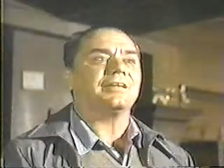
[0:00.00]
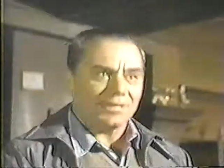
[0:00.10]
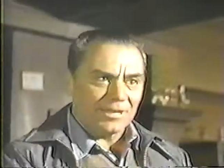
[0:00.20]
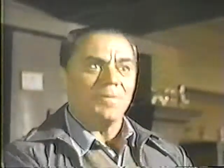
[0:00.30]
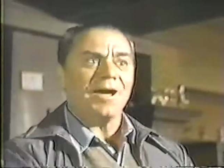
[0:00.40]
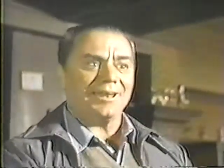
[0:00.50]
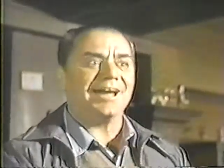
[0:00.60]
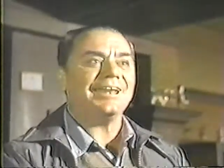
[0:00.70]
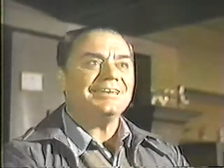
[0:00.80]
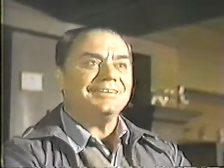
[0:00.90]
Come on,
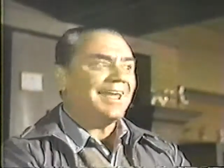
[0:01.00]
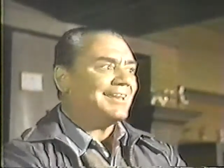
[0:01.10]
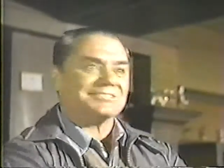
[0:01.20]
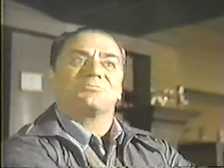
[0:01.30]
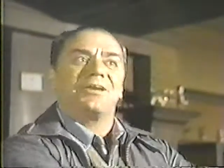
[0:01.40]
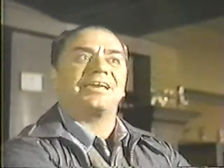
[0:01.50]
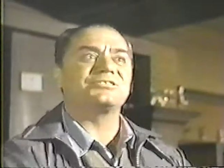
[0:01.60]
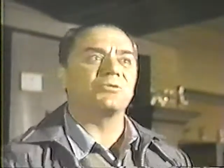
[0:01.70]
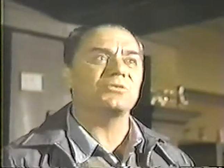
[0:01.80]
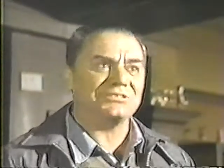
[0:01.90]
honey, dance. The
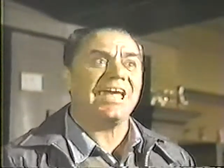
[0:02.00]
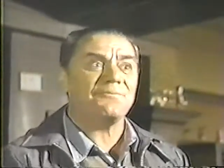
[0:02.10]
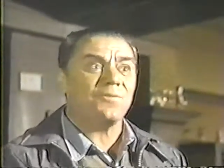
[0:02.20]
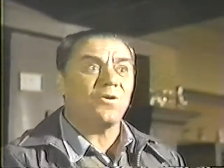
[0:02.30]
record's almost half